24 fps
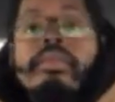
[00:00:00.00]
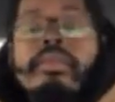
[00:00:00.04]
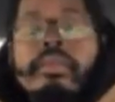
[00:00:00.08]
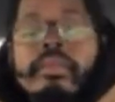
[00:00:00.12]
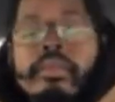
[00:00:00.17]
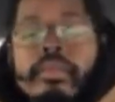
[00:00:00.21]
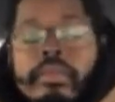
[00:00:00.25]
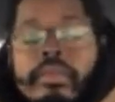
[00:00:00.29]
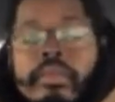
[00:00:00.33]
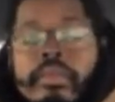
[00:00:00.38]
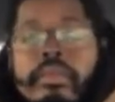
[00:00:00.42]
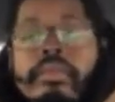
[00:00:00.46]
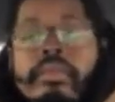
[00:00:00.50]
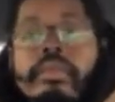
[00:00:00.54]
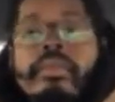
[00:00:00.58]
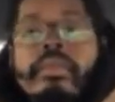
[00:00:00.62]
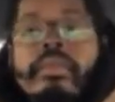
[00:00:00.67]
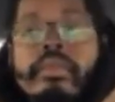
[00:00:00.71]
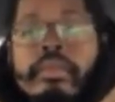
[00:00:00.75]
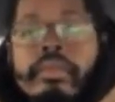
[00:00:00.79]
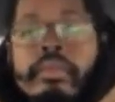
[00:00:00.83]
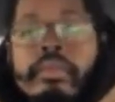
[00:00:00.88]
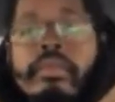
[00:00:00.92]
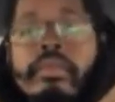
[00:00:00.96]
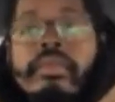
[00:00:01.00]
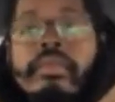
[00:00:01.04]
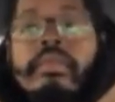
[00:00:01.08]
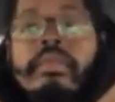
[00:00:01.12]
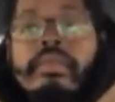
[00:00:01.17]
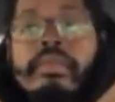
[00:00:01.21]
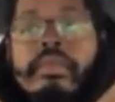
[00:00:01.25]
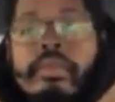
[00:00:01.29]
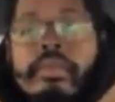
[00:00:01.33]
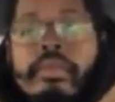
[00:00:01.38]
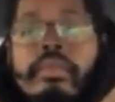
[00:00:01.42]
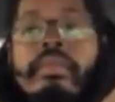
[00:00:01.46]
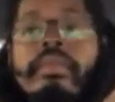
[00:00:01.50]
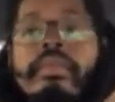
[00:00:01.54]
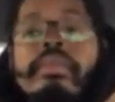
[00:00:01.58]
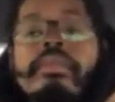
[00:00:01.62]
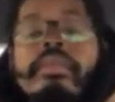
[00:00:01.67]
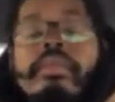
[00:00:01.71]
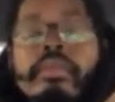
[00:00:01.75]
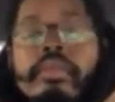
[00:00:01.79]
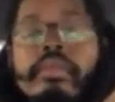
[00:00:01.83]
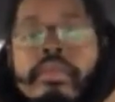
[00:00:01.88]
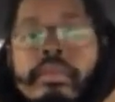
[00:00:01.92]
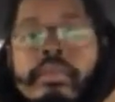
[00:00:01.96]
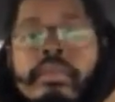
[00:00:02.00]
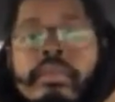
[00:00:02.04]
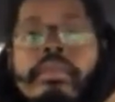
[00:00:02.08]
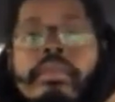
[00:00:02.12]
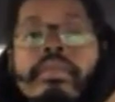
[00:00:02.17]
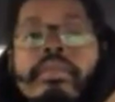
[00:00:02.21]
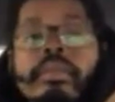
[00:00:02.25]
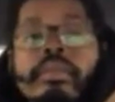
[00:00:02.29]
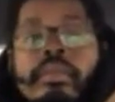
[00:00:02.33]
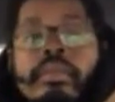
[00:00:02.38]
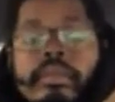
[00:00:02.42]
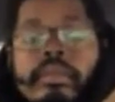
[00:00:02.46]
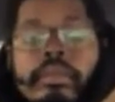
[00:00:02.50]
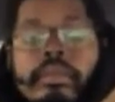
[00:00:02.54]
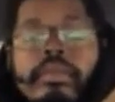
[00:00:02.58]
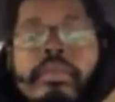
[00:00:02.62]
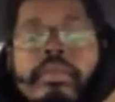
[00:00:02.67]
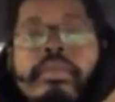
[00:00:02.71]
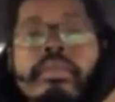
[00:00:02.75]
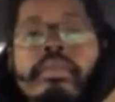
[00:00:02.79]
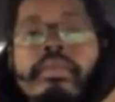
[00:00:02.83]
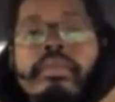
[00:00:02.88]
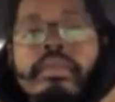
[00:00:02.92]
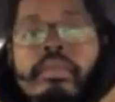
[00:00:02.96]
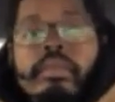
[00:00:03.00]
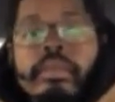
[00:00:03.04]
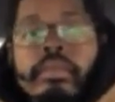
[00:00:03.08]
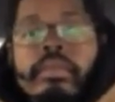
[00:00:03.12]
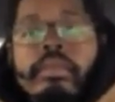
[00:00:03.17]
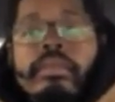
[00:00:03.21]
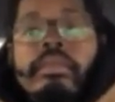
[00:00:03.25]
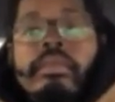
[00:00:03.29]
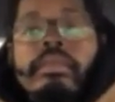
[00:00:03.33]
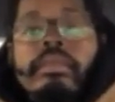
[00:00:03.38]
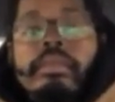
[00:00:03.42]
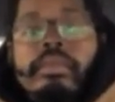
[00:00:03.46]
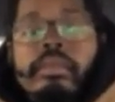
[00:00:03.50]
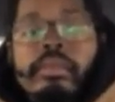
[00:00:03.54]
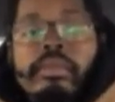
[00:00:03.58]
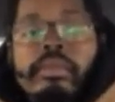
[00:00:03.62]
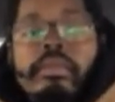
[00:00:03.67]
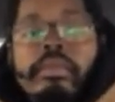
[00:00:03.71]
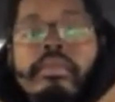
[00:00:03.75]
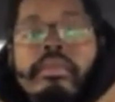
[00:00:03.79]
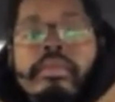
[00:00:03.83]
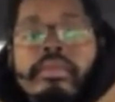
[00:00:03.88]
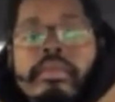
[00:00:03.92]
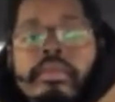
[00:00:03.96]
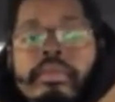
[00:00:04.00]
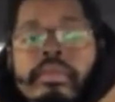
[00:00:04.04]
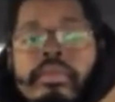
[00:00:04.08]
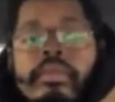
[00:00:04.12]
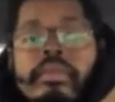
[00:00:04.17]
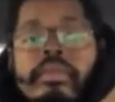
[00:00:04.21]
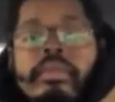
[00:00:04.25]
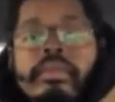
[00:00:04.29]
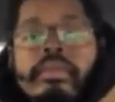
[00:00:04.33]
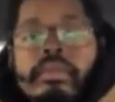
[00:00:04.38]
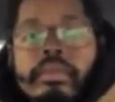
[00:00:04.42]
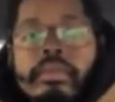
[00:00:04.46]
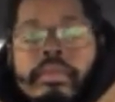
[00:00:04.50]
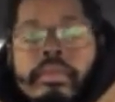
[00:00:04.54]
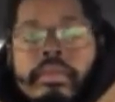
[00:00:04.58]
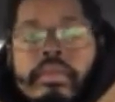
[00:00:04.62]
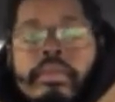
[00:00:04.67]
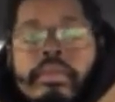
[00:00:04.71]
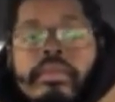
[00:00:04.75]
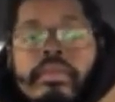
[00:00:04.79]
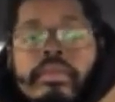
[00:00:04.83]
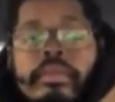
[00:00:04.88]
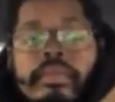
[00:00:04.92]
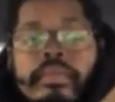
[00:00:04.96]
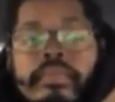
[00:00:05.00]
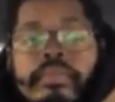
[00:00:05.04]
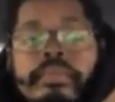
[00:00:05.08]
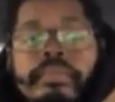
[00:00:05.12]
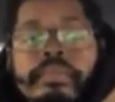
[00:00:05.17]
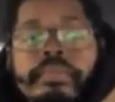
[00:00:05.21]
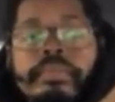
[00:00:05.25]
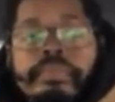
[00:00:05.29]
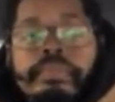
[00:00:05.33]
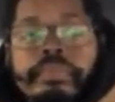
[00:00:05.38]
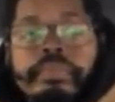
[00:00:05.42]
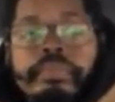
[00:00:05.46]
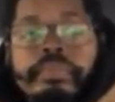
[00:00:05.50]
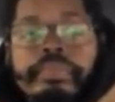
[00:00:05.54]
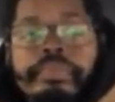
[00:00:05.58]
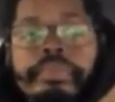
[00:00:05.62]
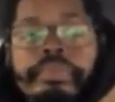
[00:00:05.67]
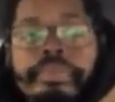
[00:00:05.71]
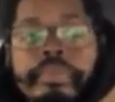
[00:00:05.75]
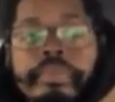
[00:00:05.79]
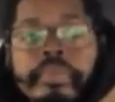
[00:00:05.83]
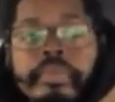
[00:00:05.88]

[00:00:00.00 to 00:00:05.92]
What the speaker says: (not speaking)